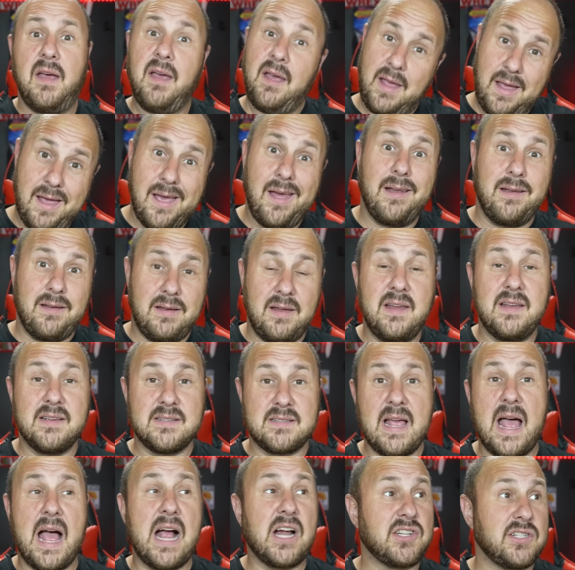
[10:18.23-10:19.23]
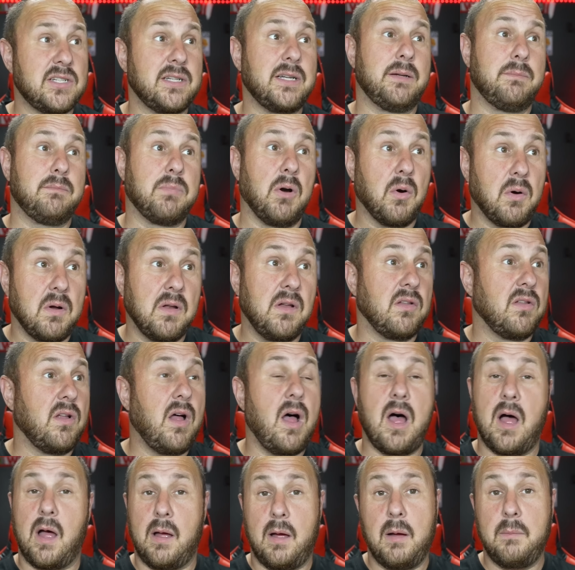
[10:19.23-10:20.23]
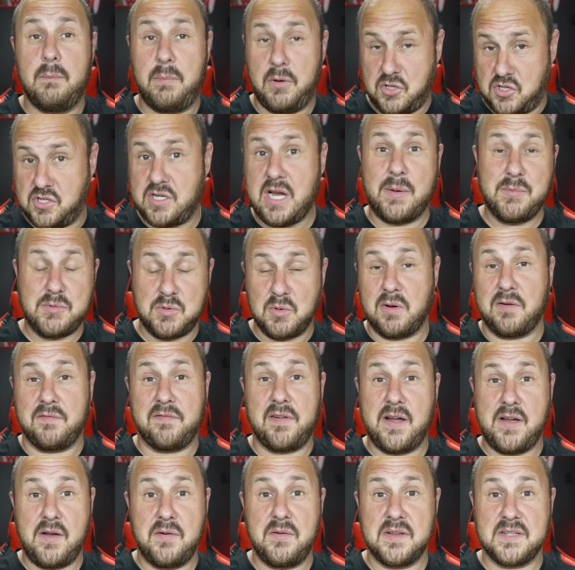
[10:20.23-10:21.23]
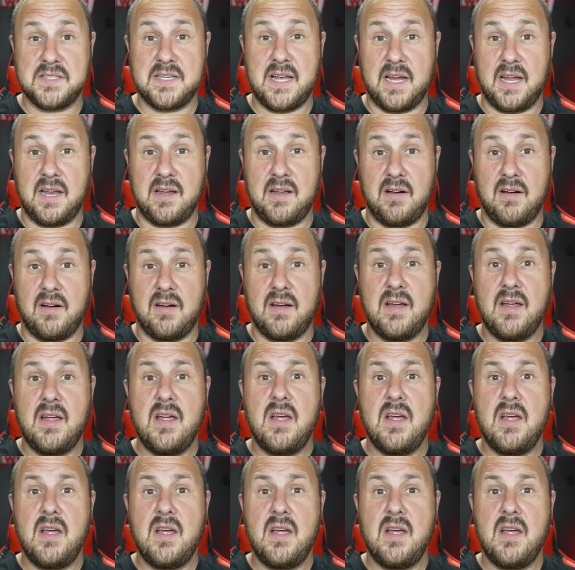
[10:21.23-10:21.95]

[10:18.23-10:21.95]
And he's actually broken the law a bunch of times. We're going to find out in a second here.